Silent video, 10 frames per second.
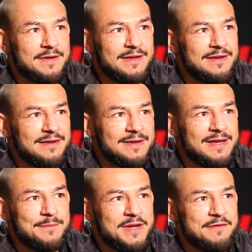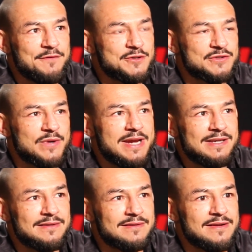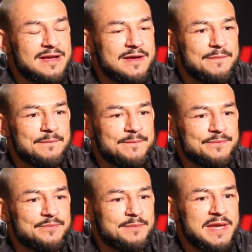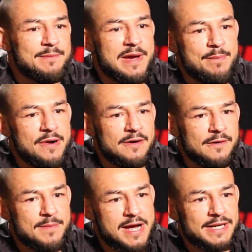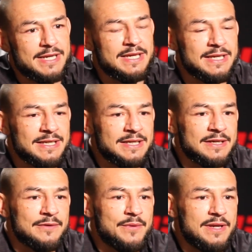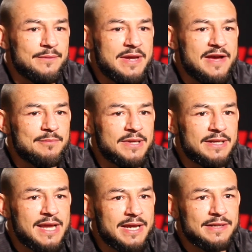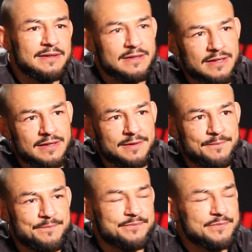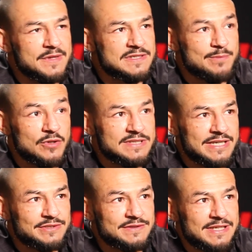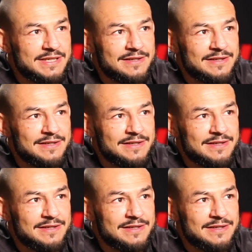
it, I mean, it feels great. Um, me and my partner Mani, we we have Bloodline um, Sports Agency,